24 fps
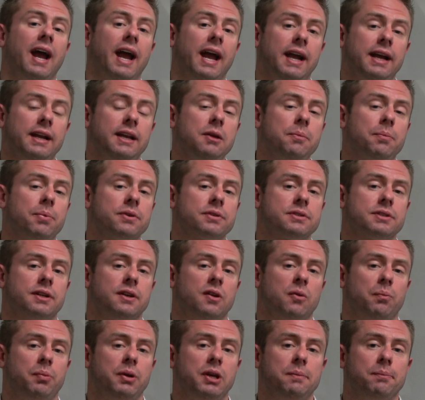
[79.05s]

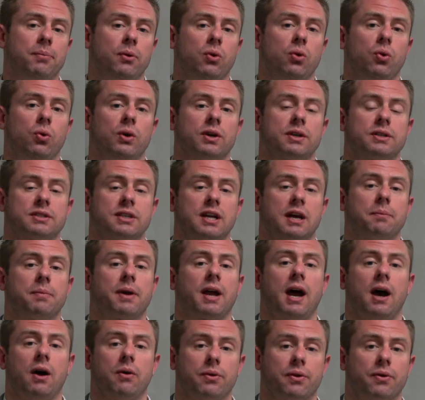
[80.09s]
80% of people who accept
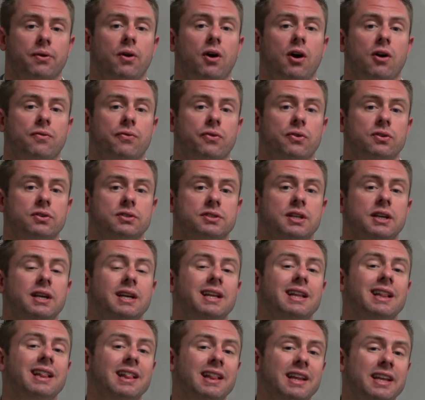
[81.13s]
counteroffers
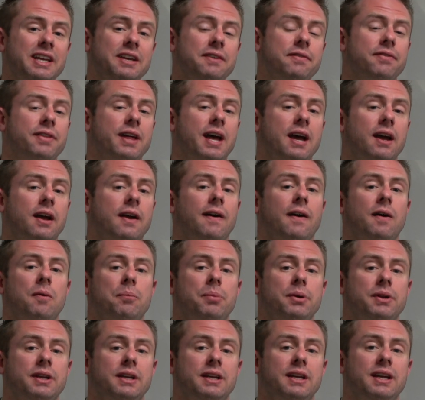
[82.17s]
leave that
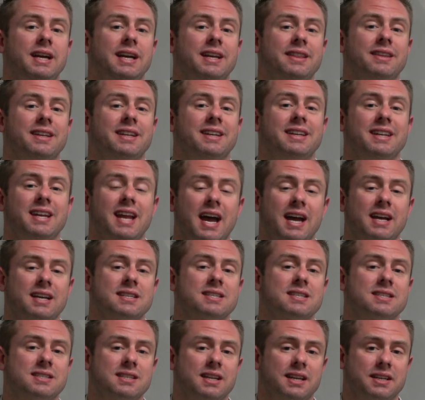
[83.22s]
company in the
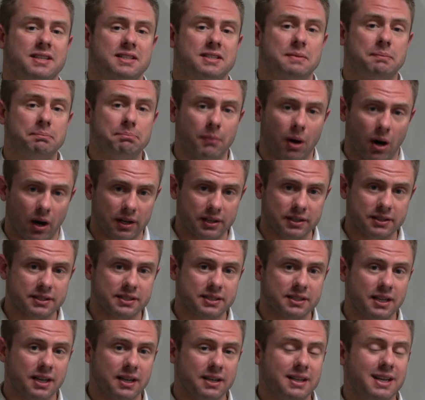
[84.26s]
next 6
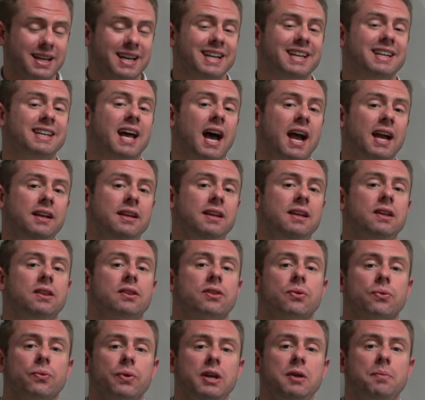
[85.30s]
months.
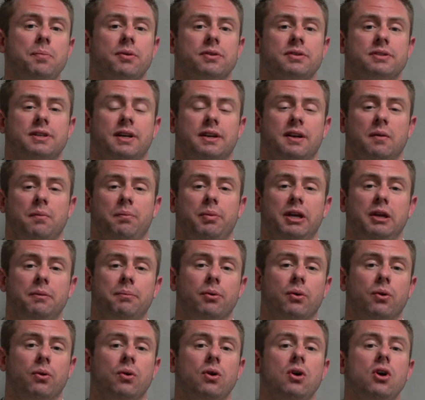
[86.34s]
93% of
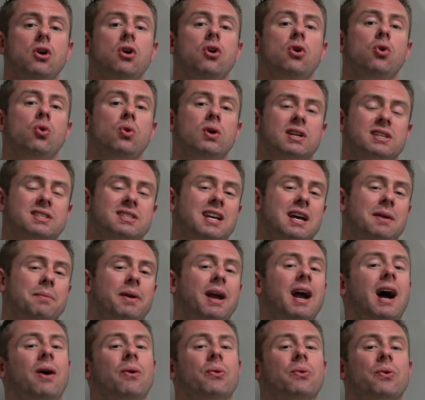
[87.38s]
people who
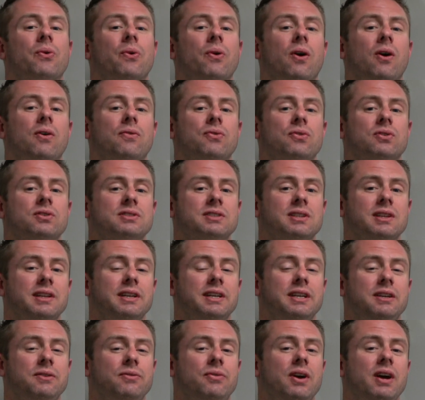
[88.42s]
accept counteroffers
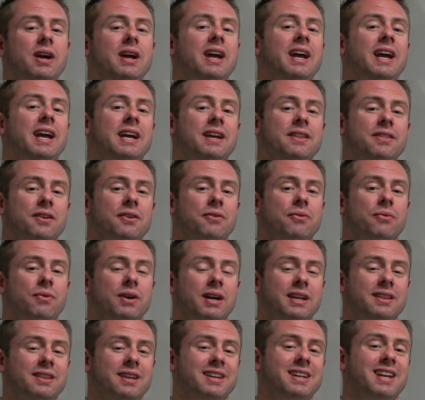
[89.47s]
leave in
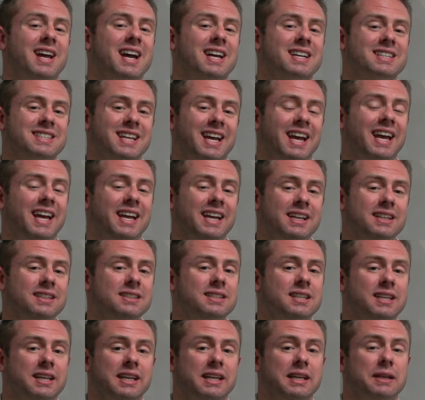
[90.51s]
the next
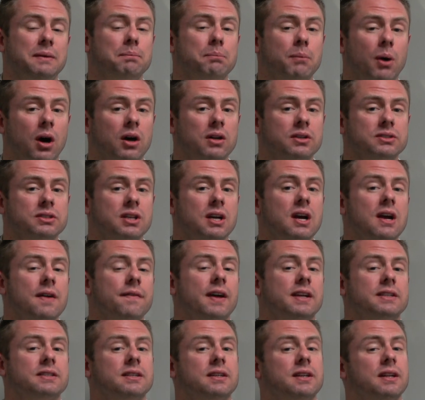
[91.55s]
18 months.
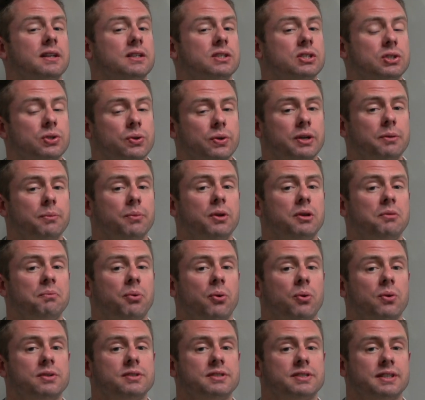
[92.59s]
That's an extremely
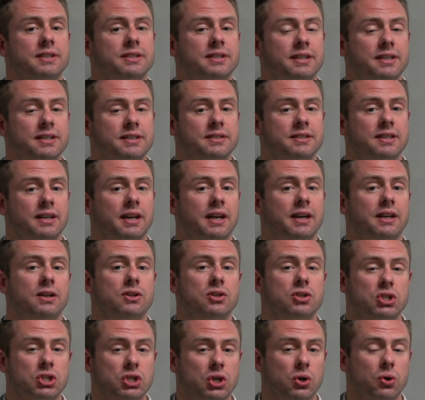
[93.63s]
important statistic, and
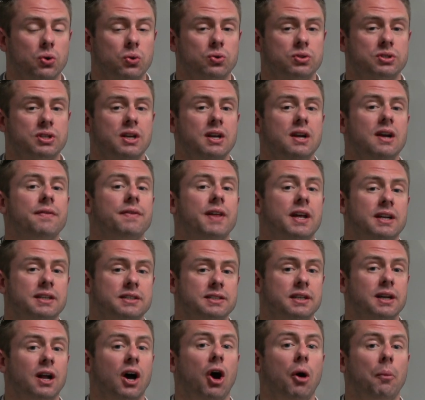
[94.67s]
it shows that
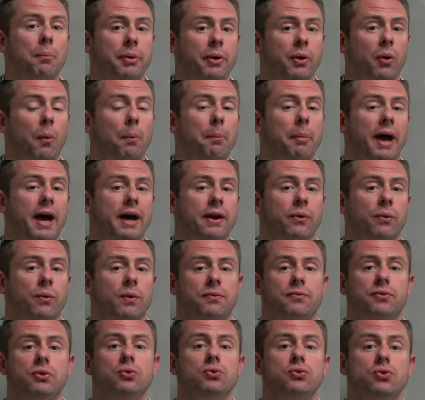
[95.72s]
it's an uphill battle
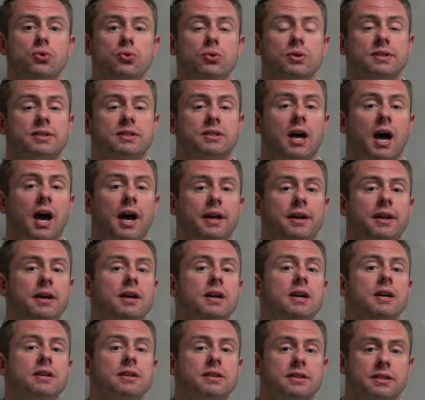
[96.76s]
if you do decide
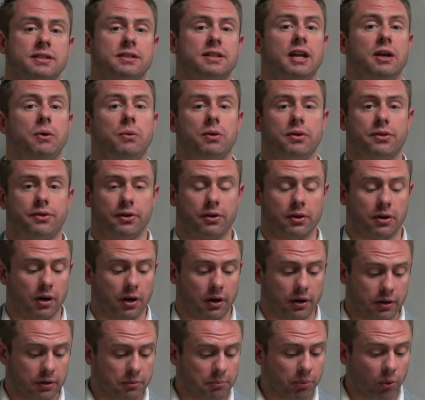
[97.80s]
to stay with your
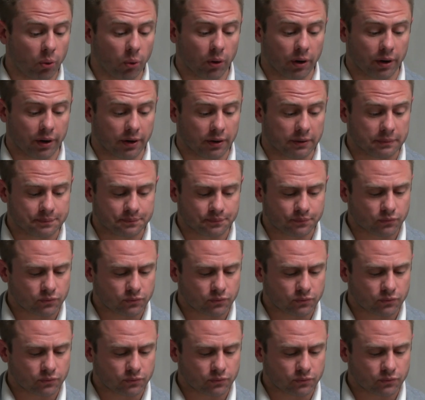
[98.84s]
current employer.